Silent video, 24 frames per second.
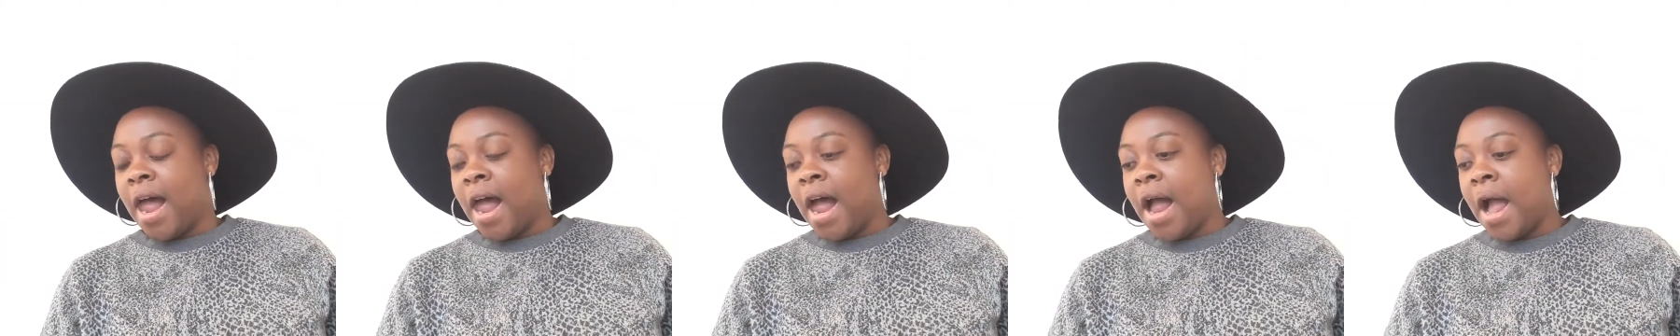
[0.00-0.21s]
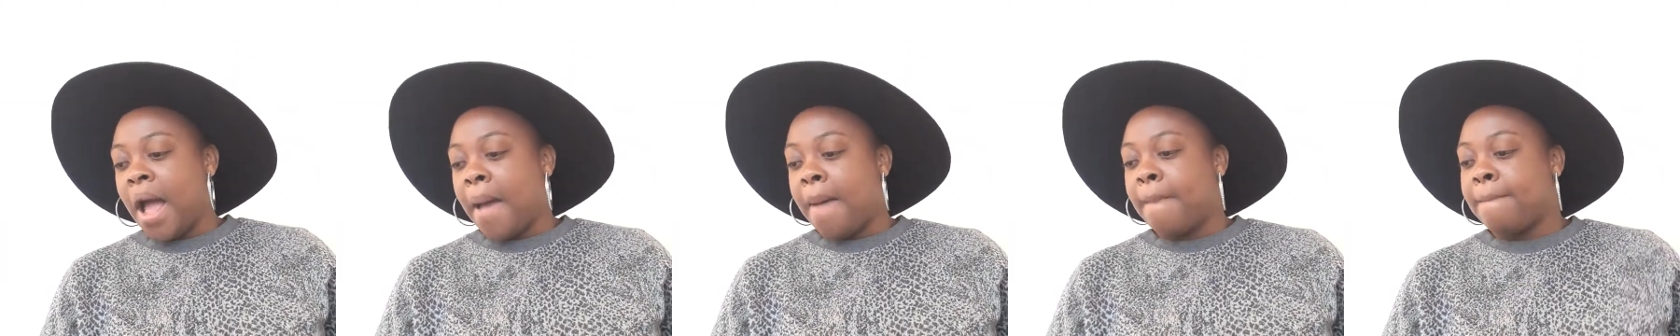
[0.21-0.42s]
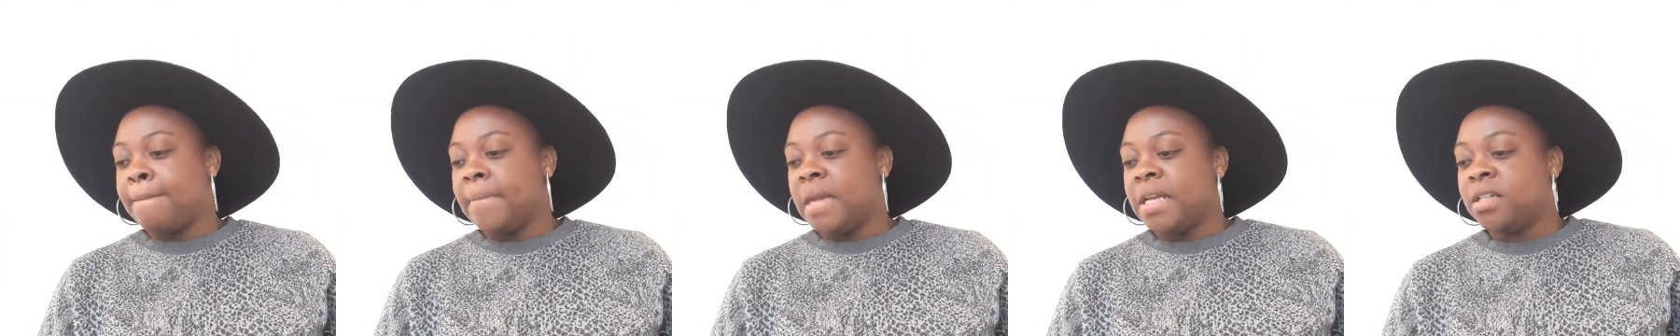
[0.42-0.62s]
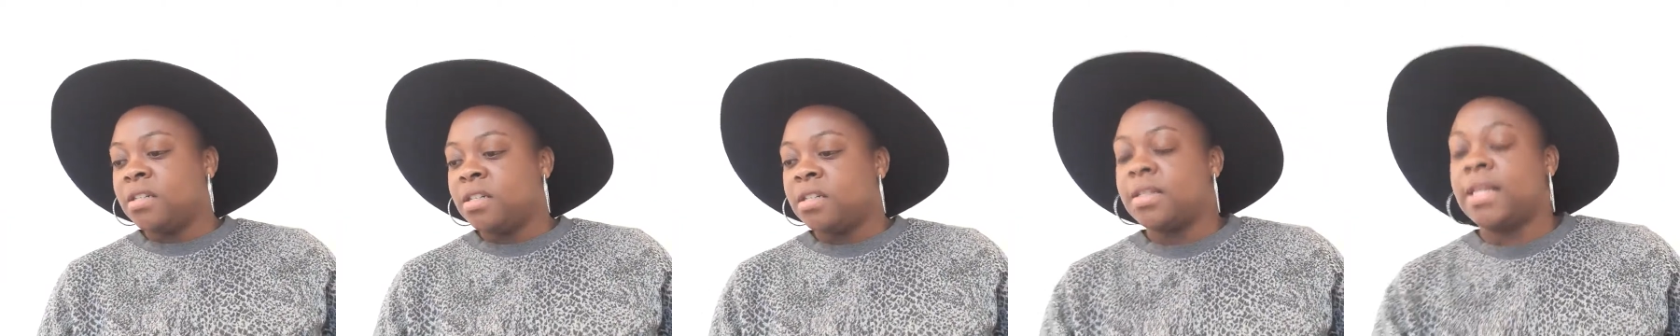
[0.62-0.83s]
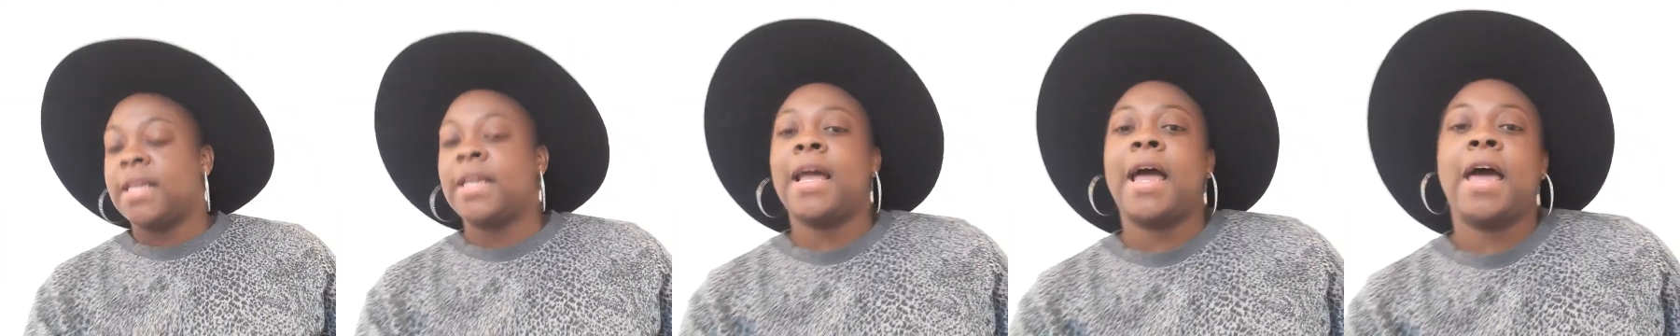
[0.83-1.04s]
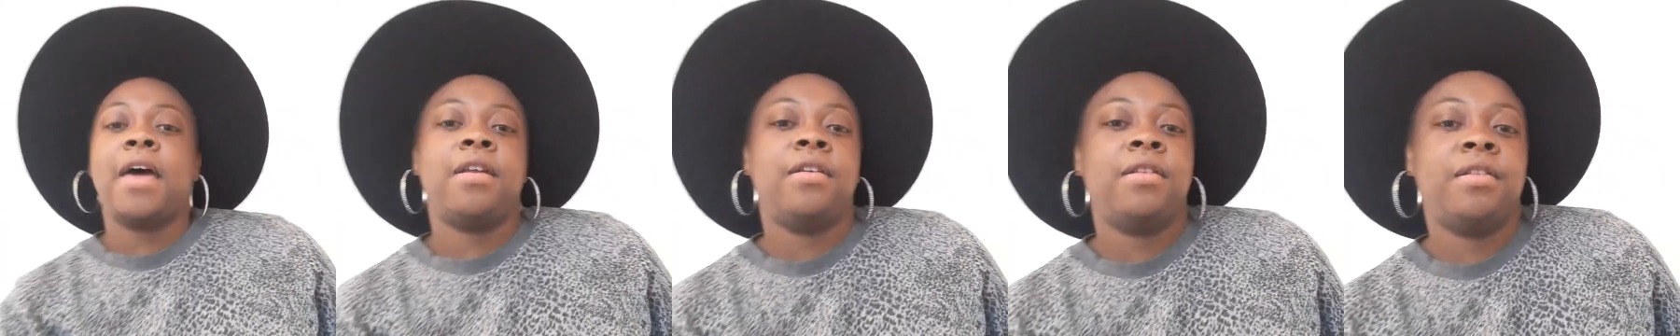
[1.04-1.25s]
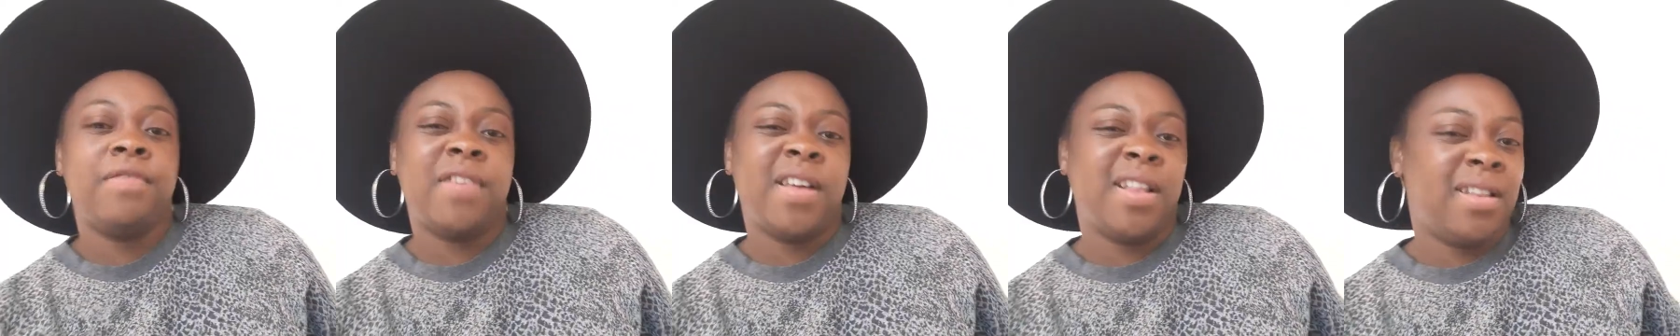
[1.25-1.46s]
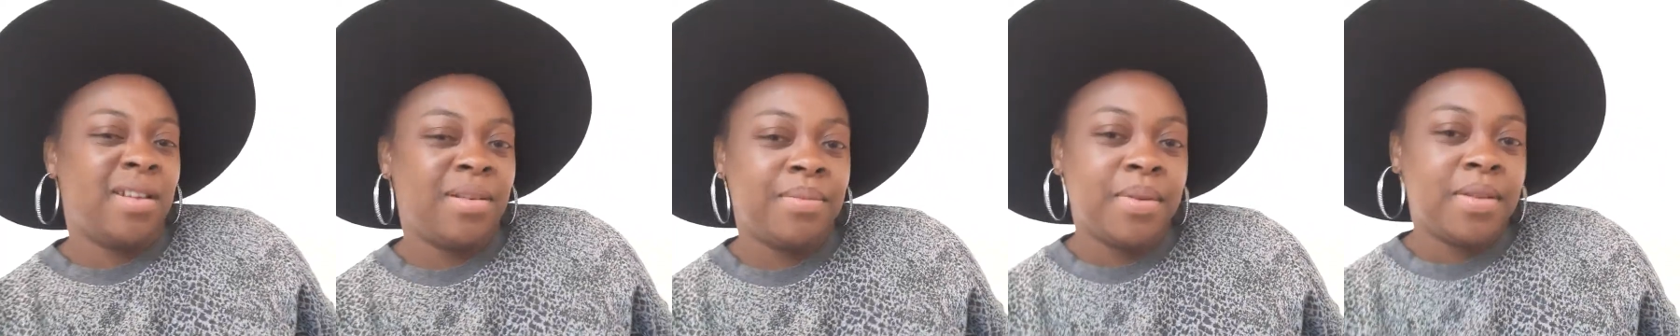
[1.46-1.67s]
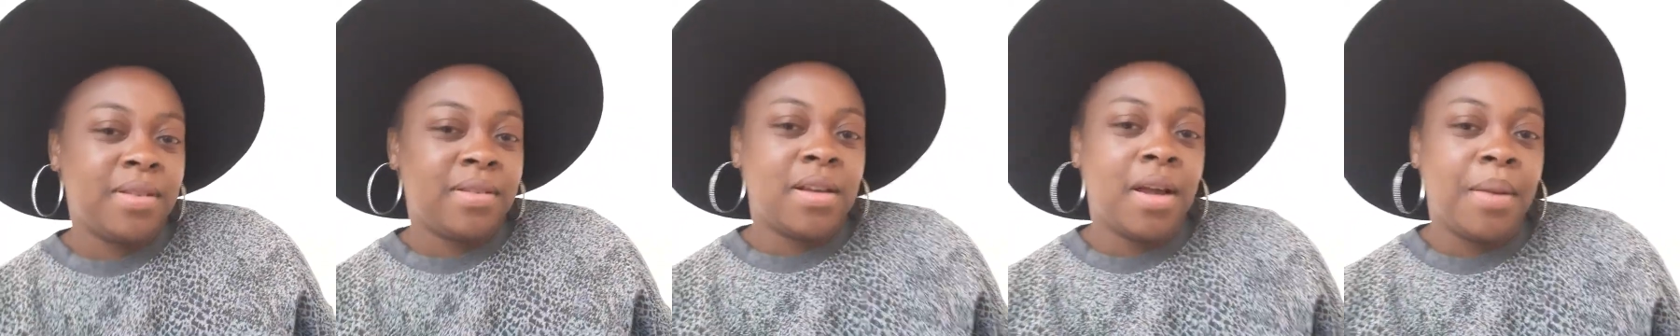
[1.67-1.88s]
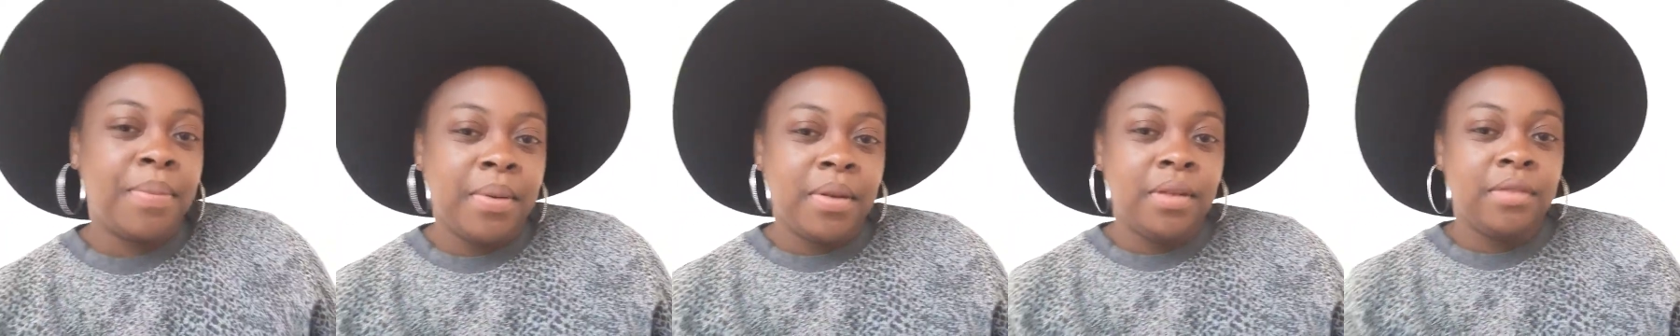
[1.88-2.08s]
It's just like how to develop. It's
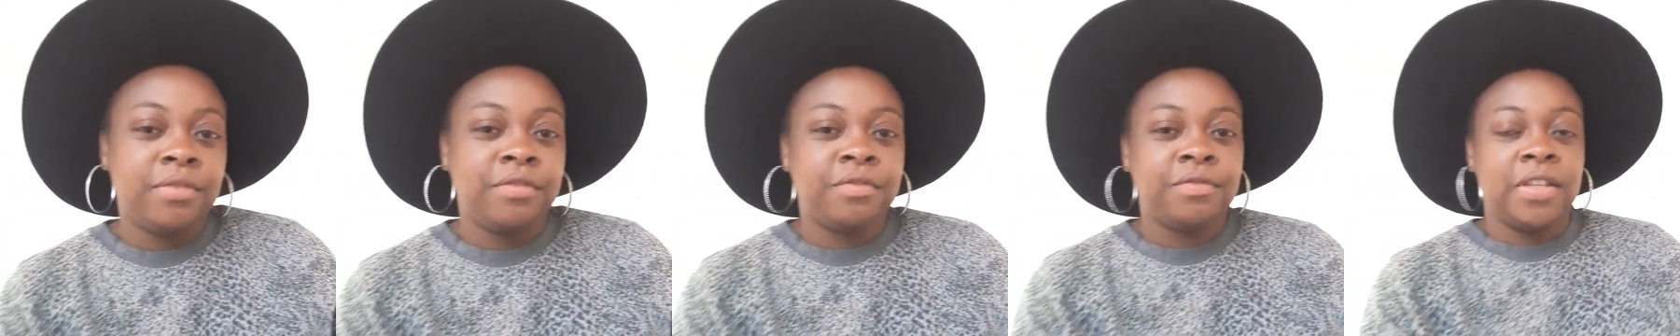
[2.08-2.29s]
a couple of